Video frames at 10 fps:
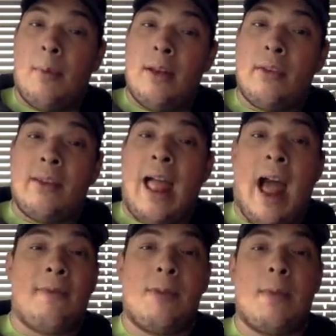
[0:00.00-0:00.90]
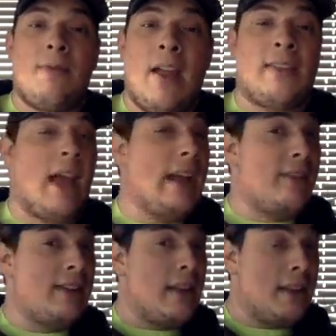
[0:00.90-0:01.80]
it doesn't have to be fancy. I
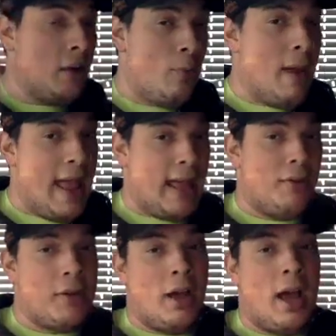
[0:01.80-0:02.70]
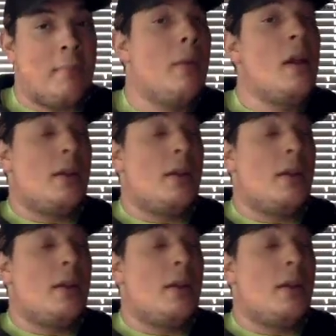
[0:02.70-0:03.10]
just needed to go bang every time.